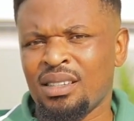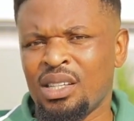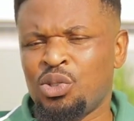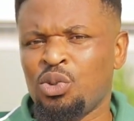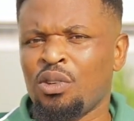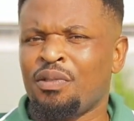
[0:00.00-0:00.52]

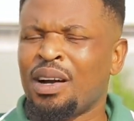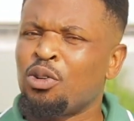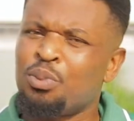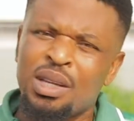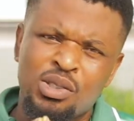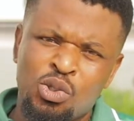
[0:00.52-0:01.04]
into your
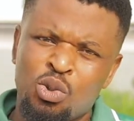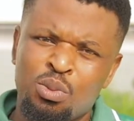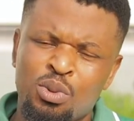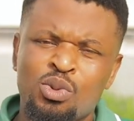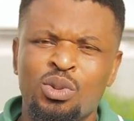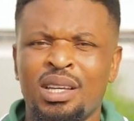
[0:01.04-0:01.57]
fallopian
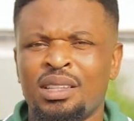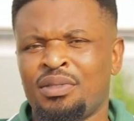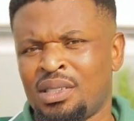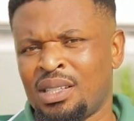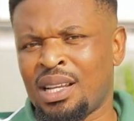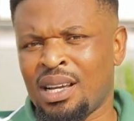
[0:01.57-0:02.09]
tube to get
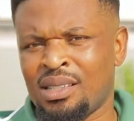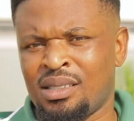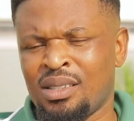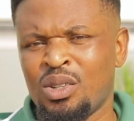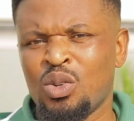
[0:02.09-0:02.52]
fertilized,